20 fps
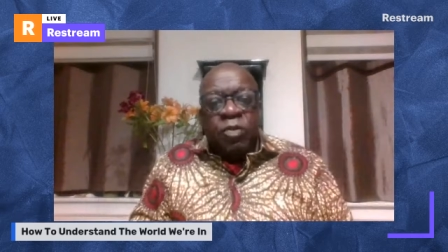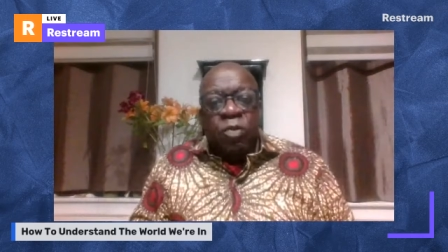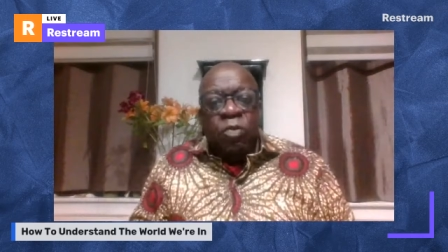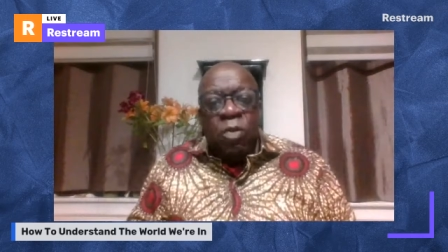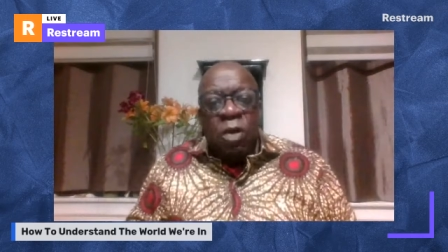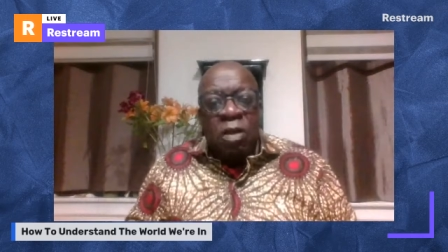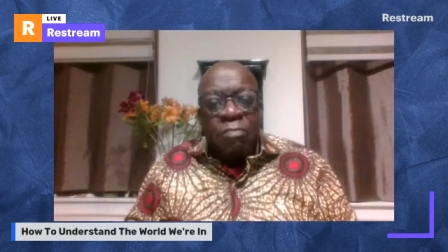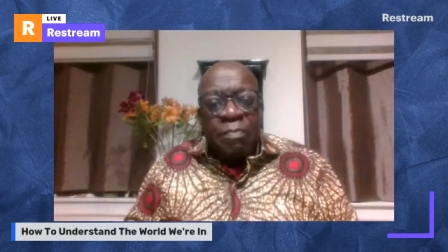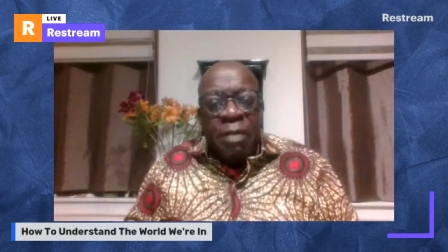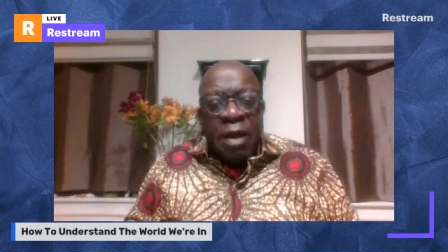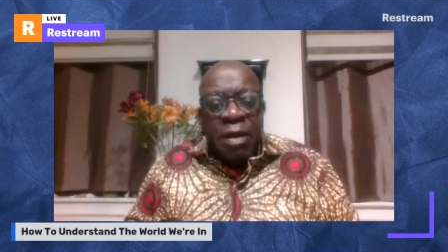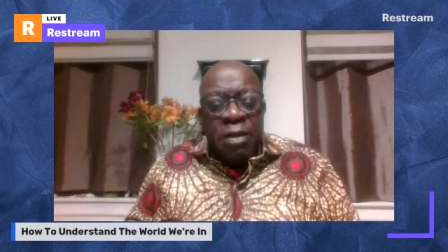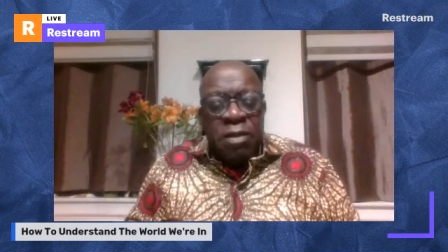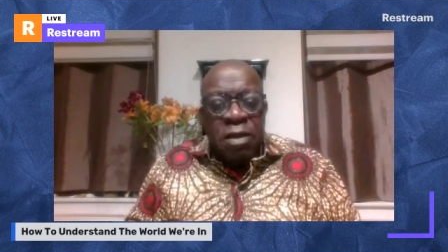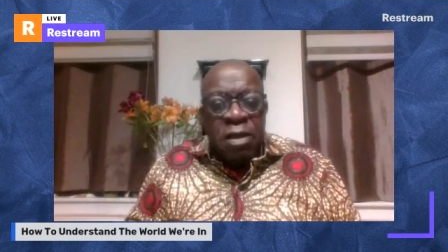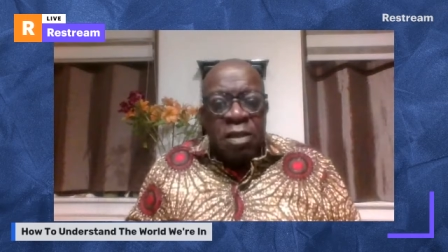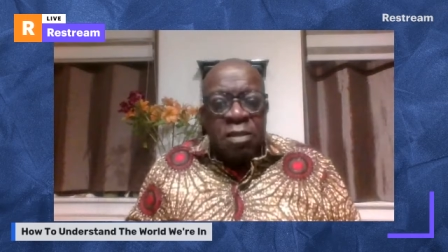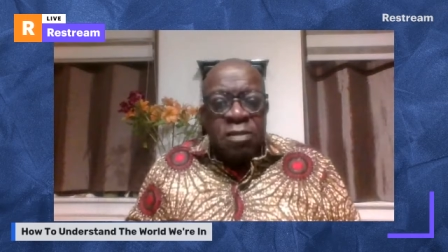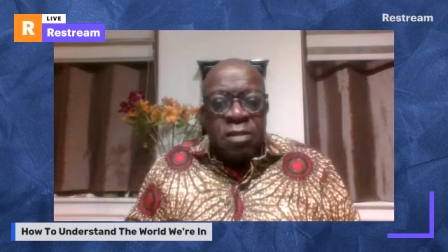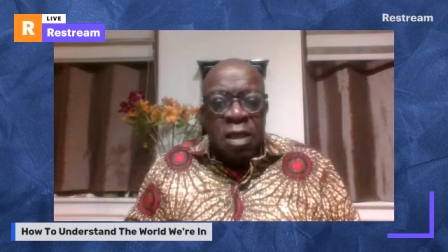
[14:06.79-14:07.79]
the World Bank
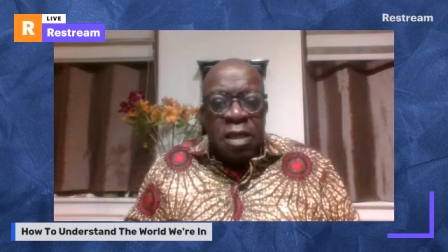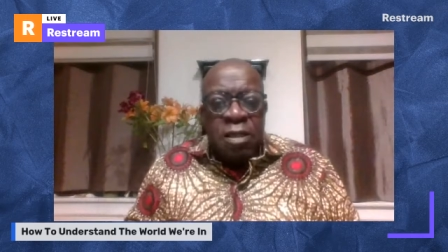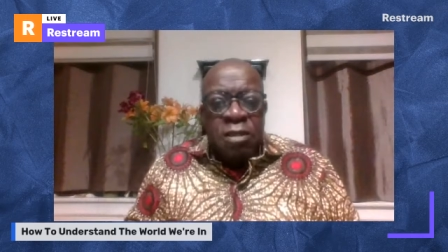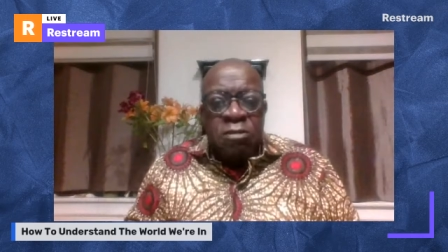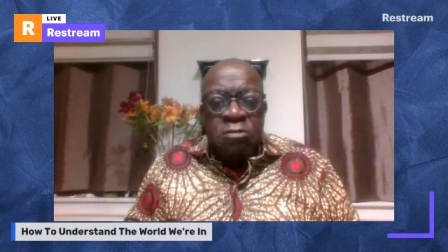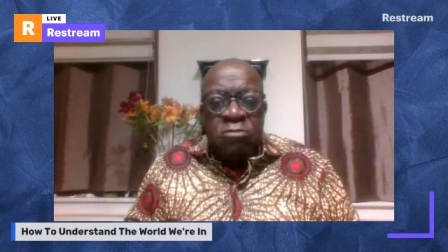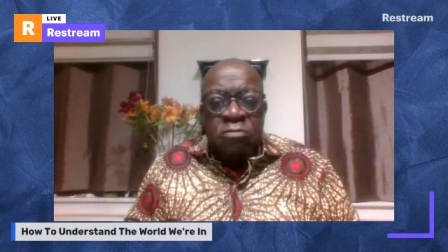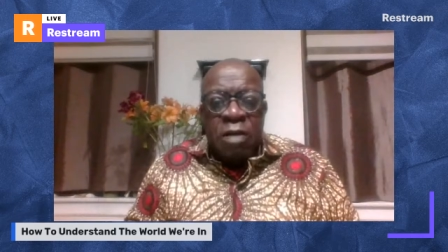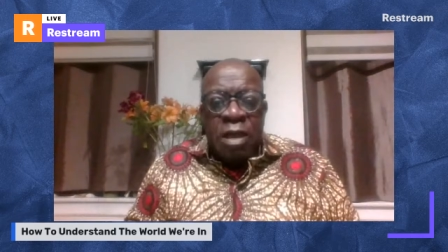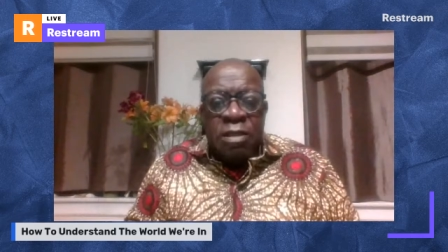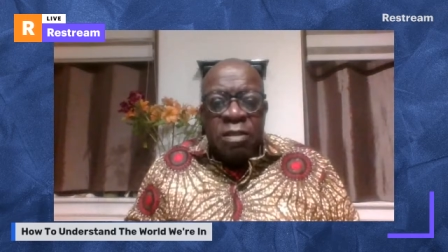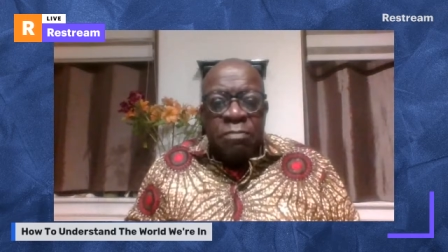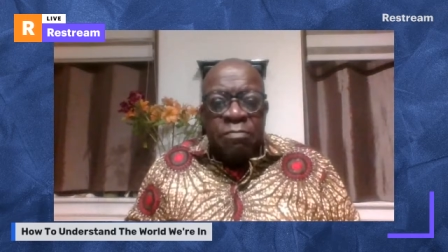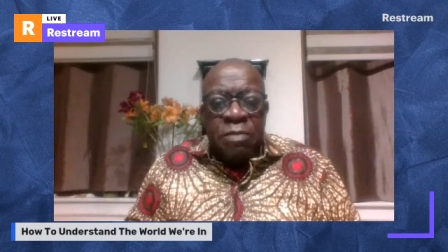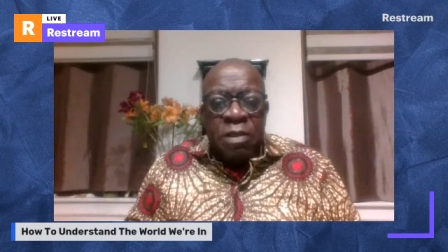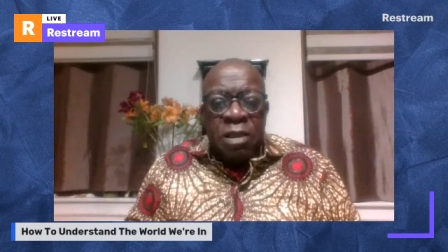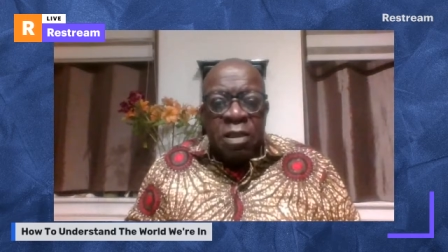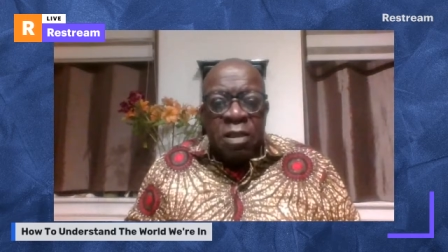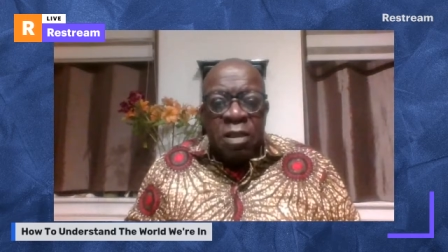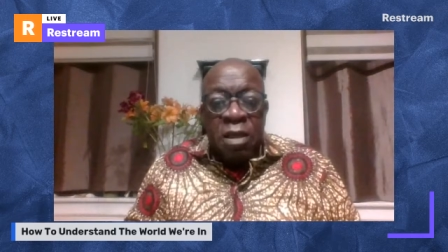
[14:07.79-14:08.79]
is
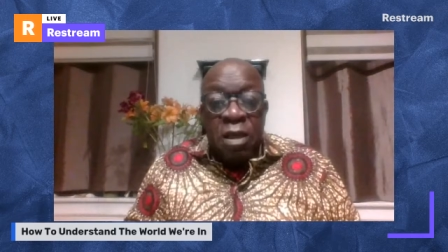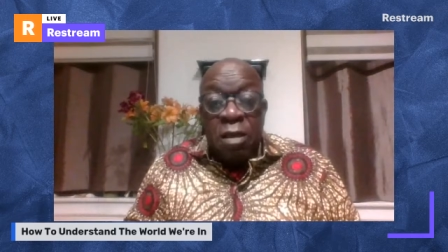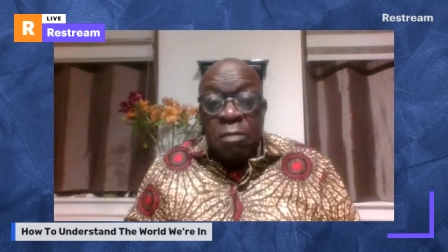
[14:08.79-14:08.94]
incredibly